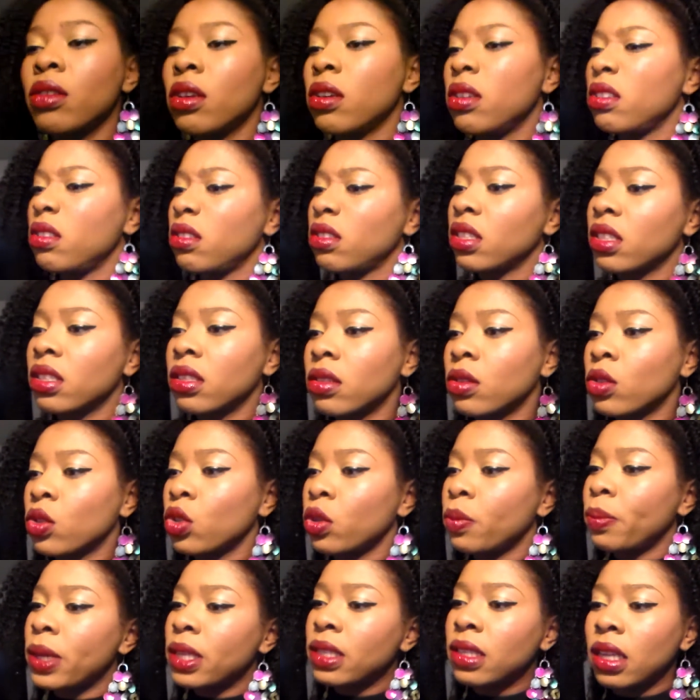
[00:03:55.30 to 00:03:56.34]
so it's just
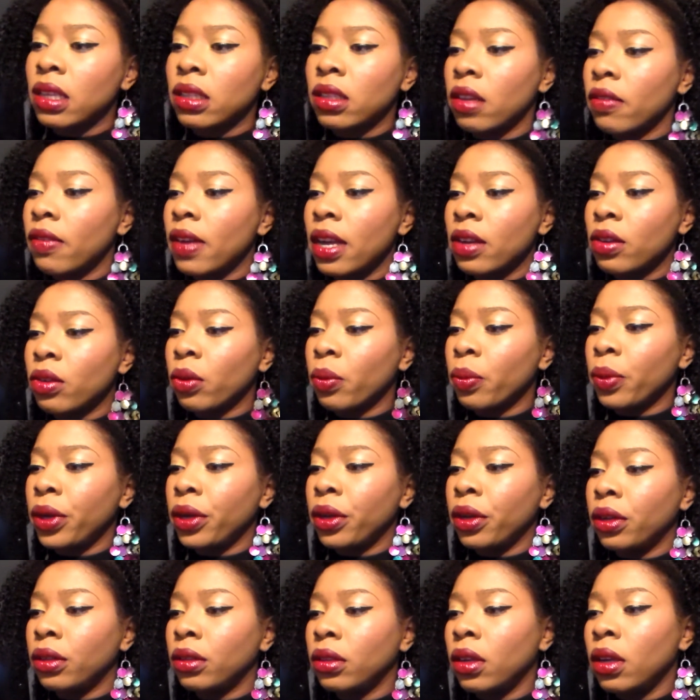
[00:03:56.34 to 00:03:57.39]
2% of
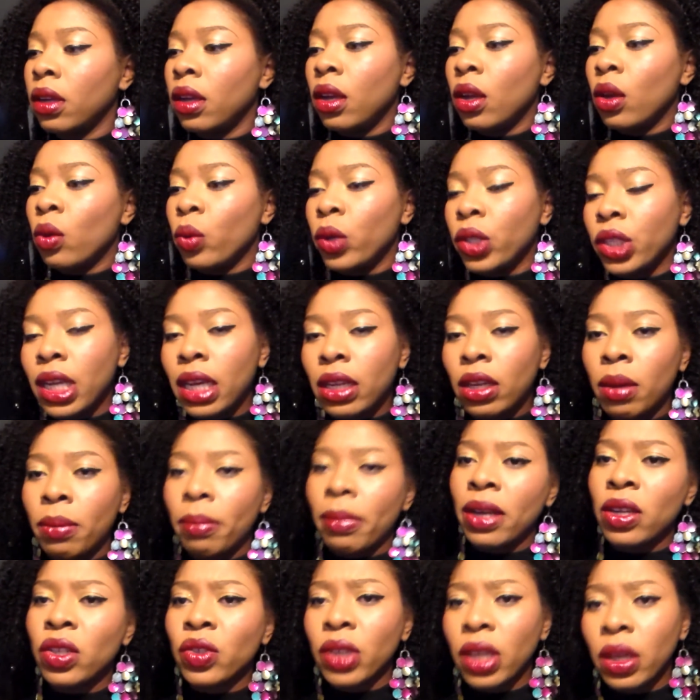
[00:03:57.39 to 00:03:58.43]
hydroquinone, which I
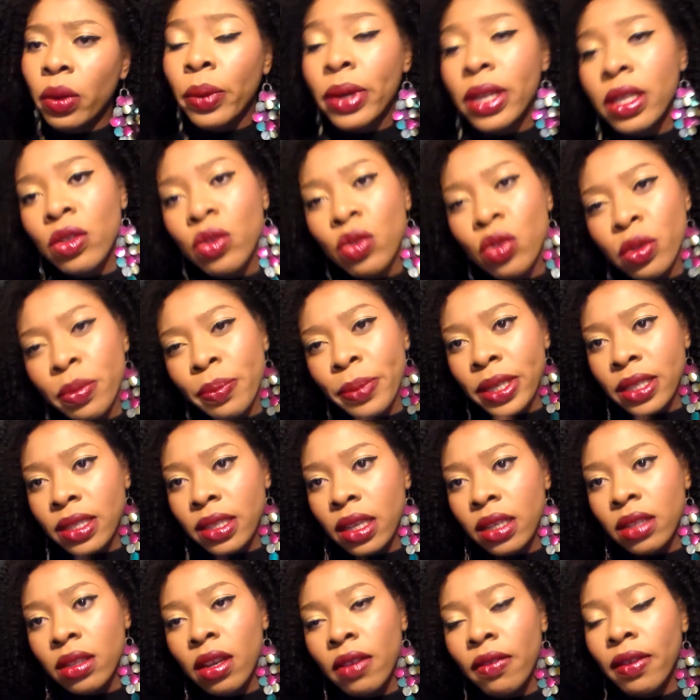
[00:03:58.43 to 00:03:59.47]
don't mind. Usually when it's
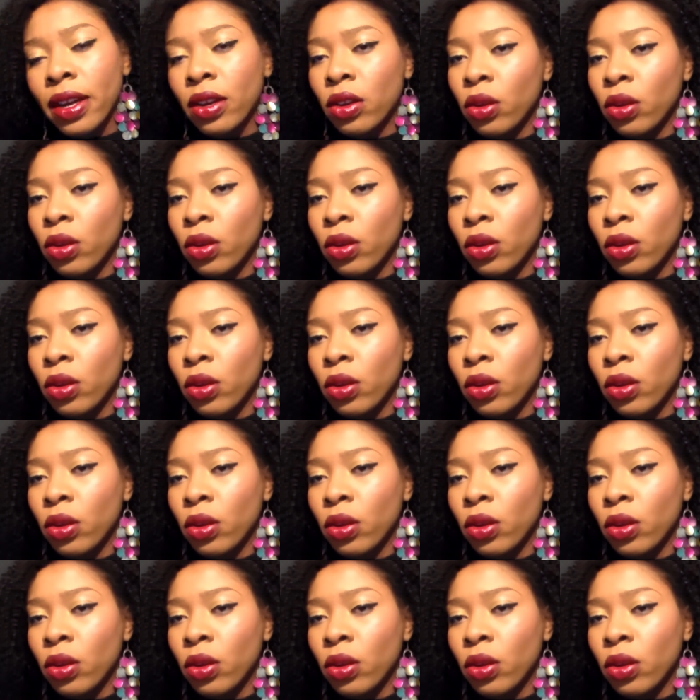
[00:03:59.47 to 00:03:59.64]
2% of